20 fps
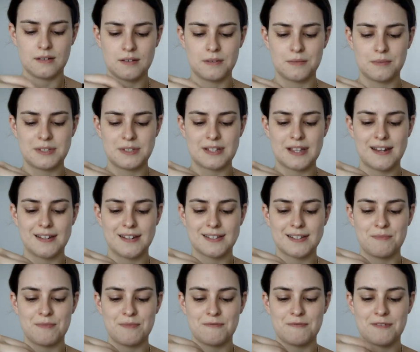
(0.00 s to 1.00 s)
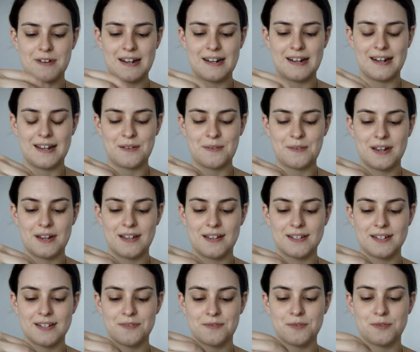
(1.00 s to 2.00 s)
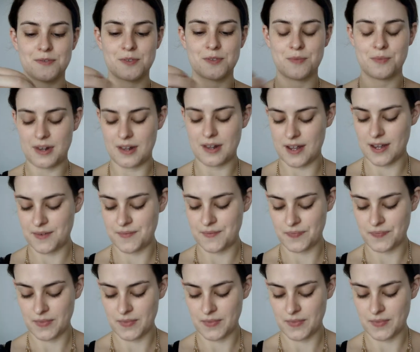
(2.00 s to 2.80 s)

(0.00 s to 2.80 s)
I'm scared it's going to be really liquidy and difficult to apply.